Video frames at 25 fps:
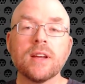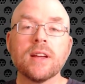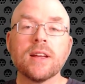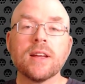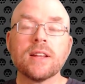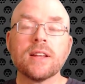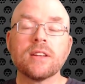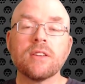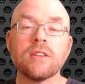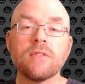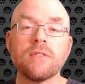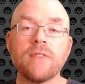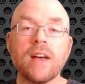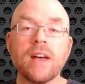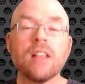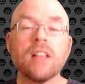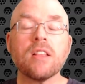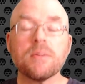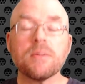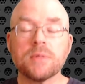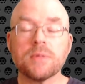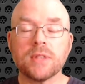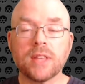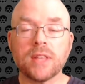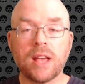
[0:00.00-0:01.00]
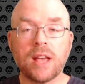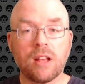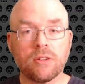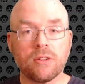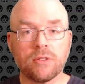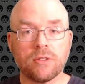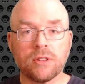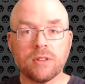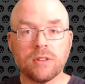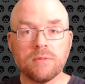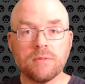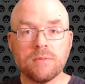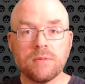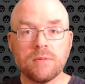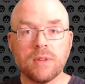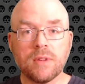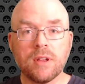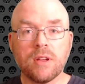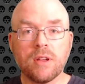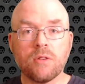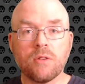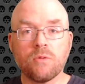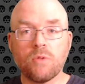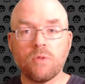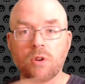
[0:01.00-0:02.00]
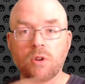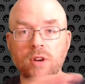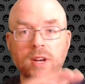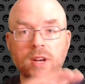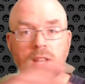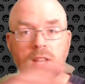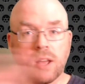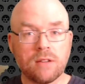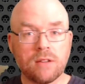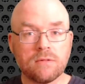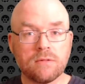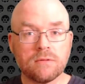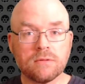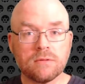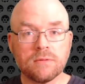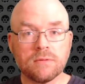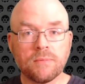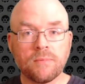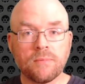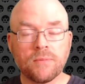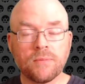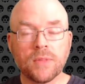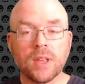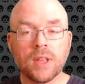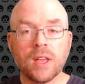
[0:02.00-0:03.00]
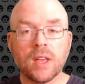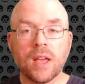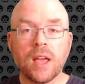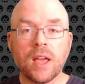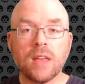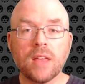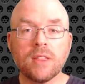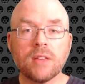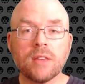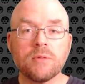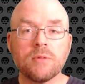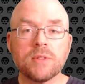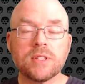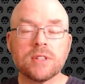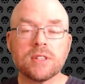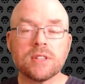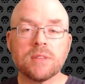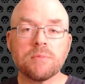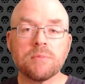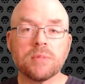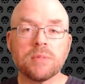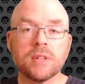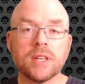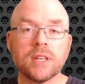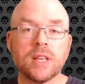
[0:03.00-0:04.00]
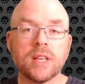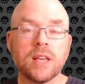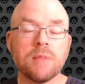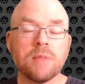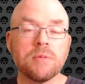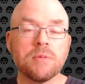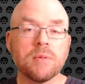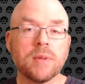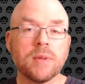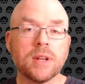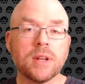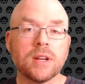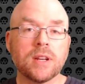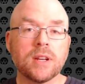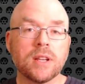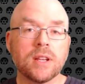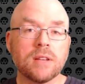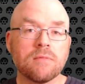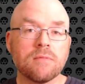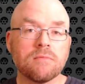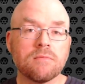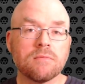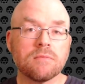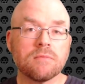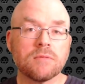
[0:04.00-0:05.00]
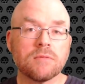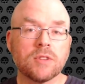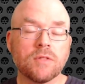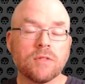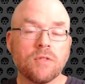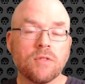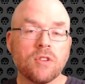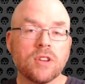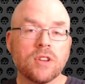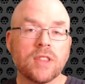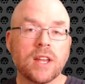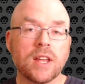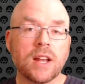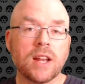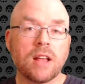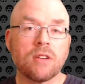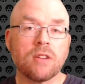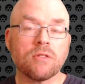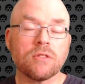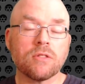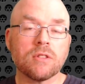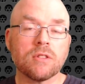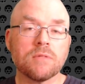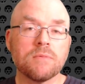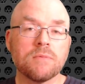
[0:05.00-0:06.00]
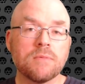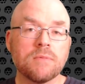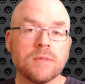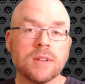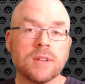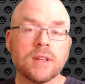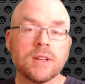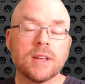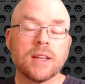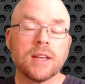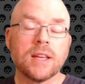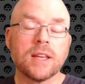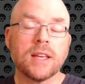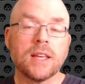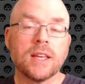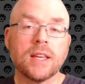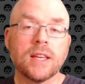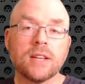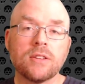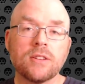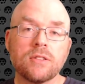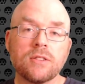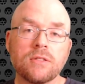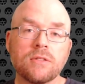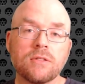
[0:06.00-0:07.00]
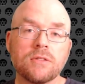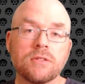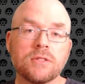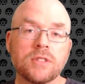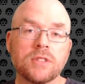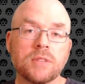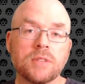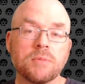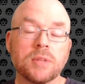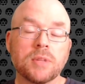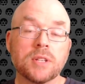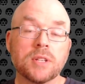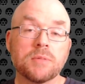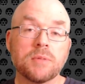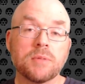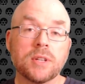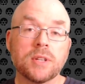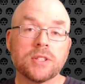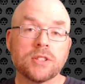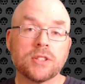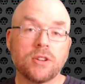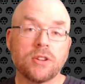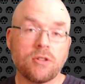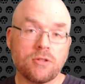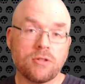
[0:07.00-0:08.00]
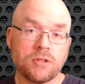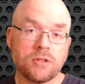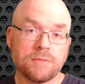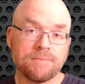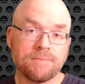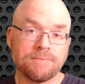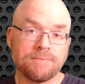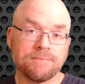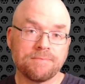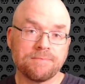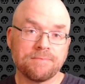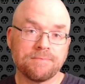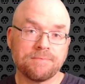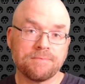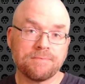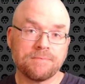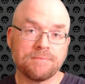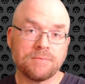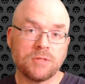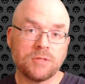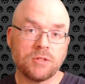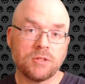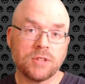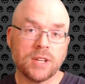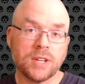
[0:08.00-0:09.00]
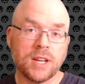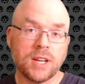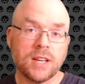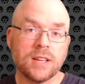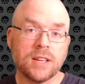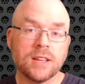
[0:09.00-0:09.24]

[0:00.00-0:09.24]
developed the algorithm wrote it out, and then we simply implemented it, converted that algorithm into C++ code. Okay,